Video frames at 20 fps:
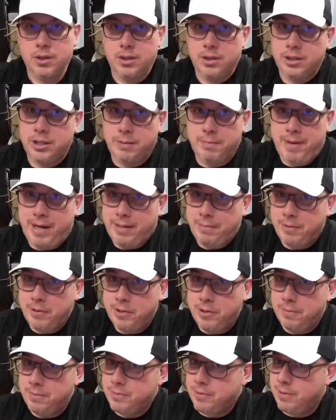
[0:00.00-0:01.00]
They back me
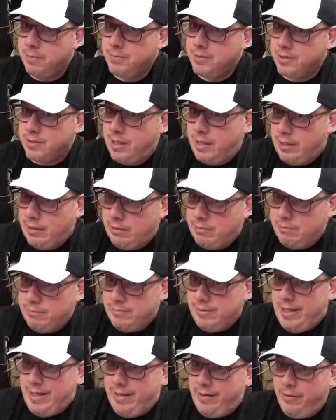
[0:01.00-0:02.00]
up. So I'm just like,
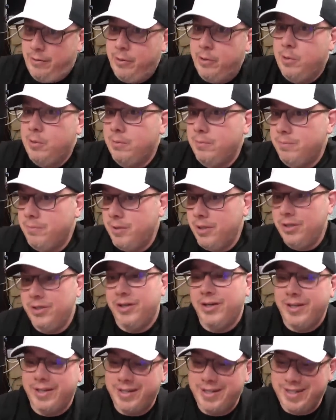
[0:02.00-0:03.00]
I don't
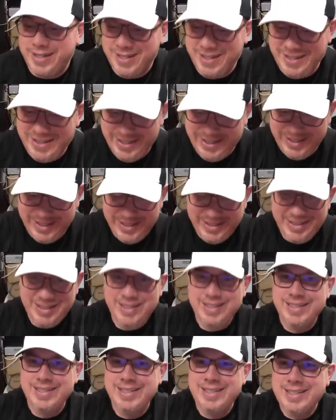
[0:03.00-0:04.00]
know.
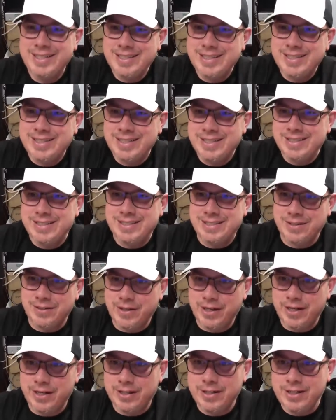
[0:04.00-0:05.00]
So
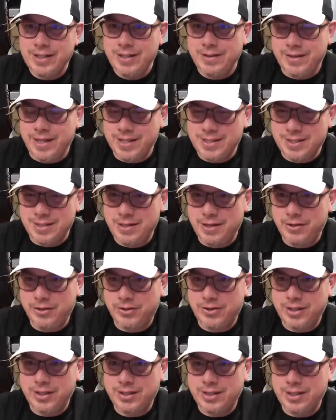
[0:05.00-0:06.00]
yeah, that's another
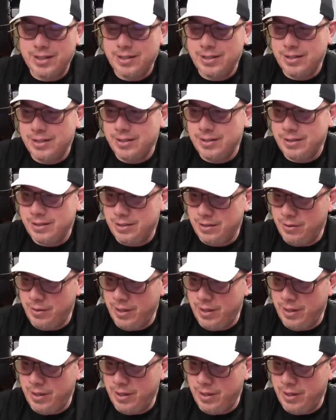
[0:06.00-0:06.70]
thing that, you know,